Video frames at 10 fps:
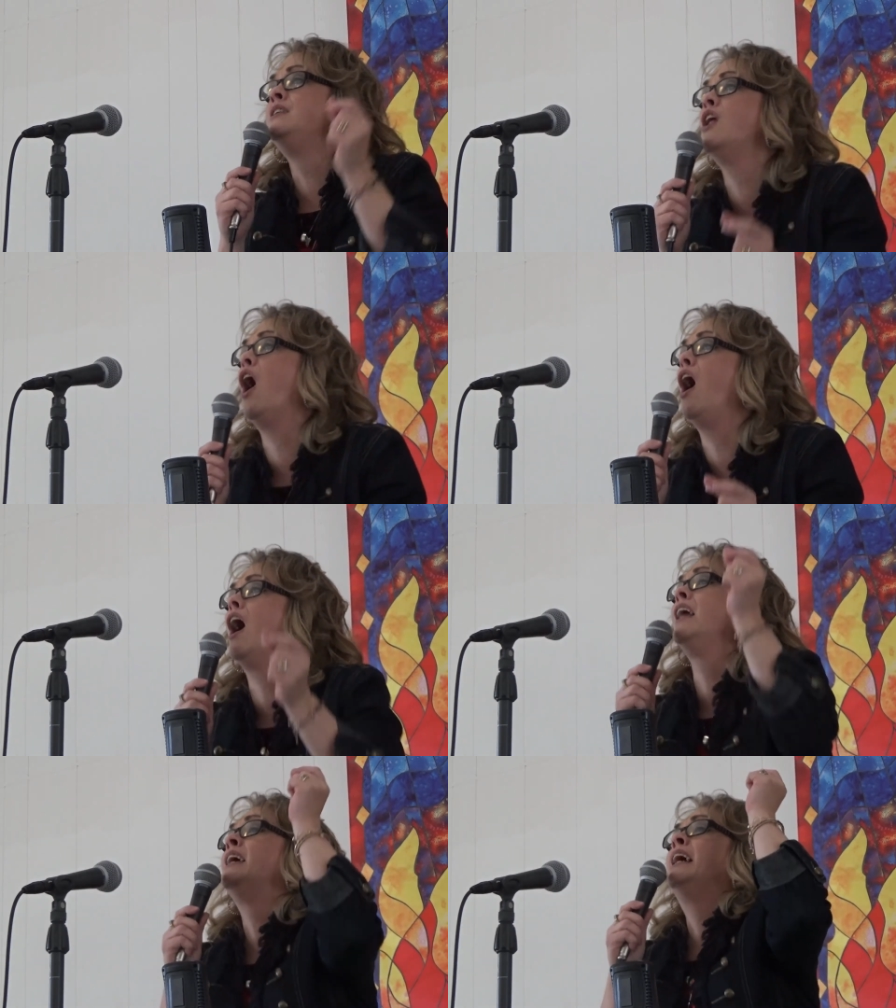
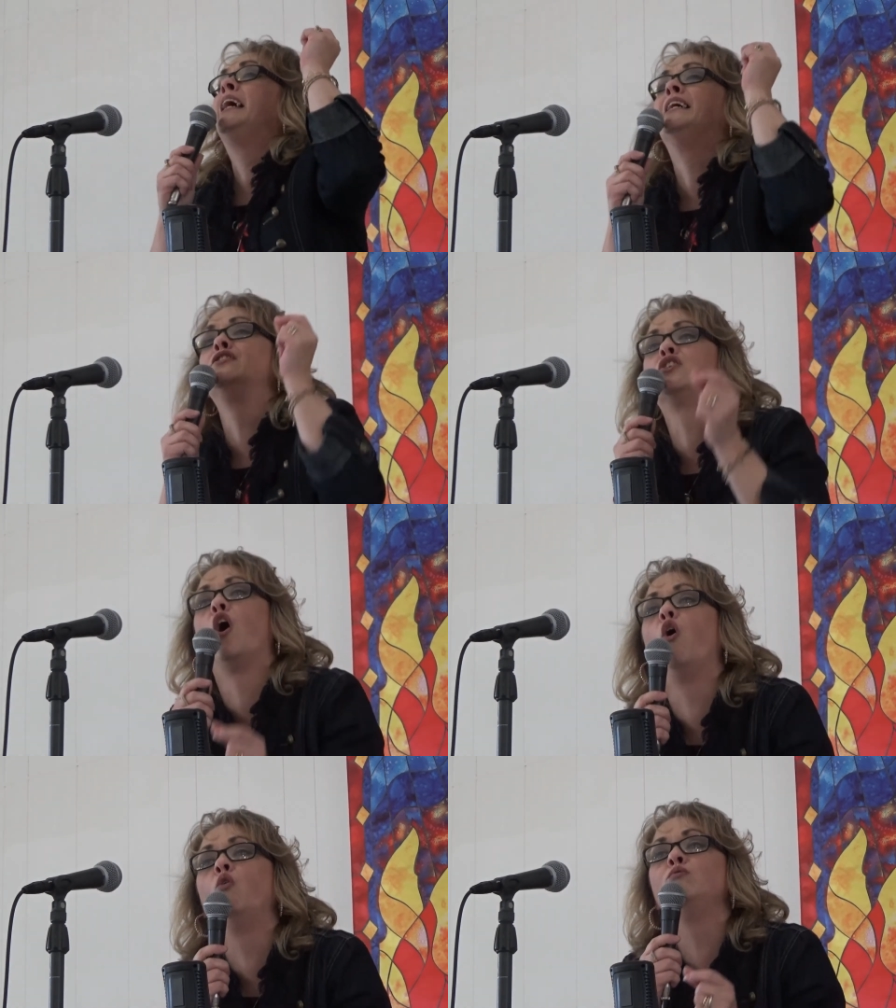not his
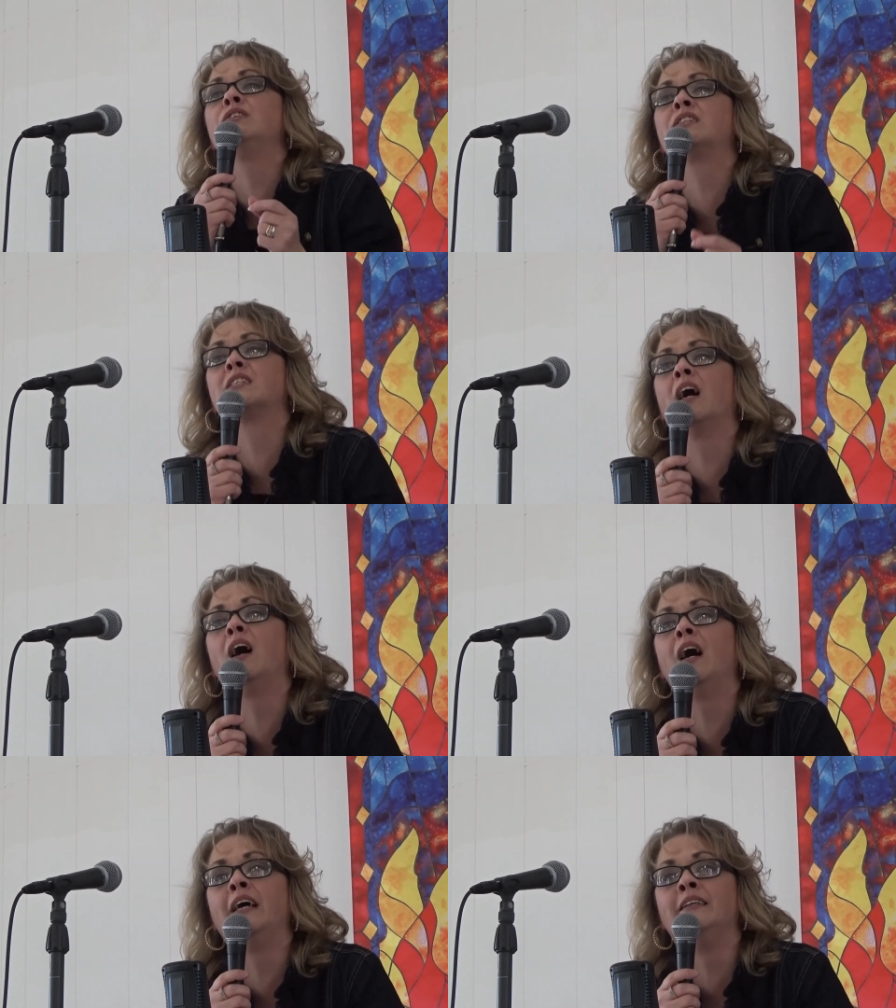own
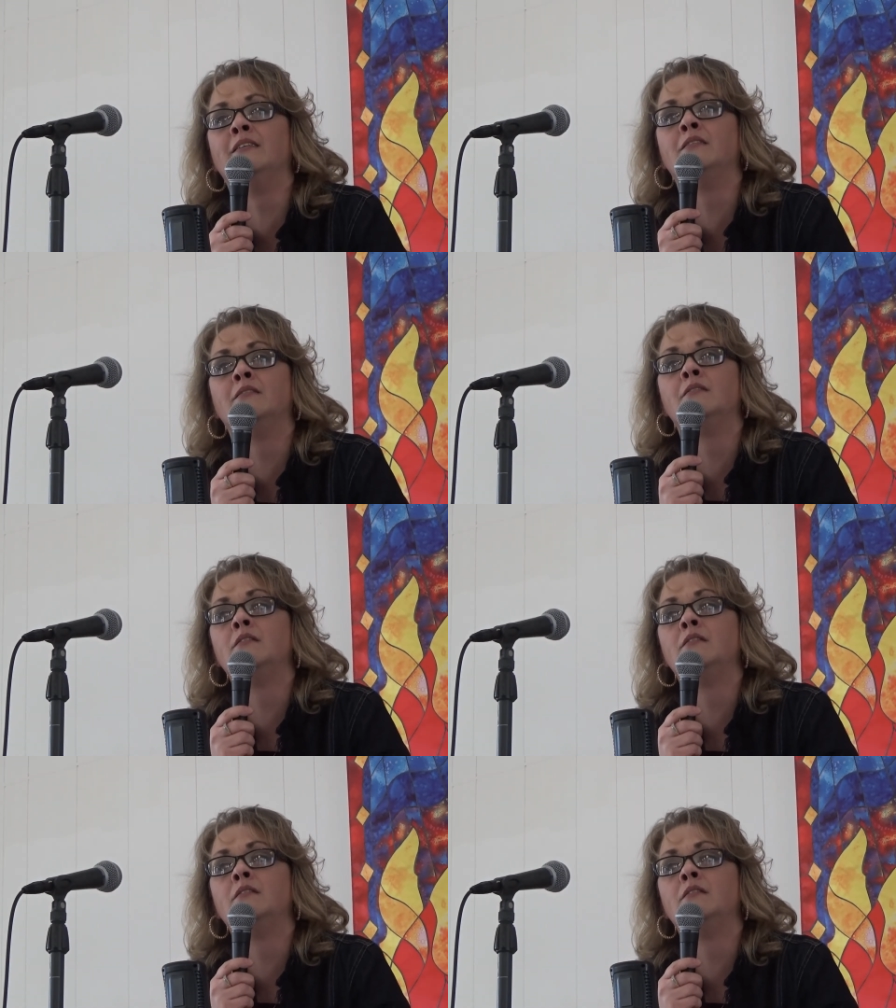son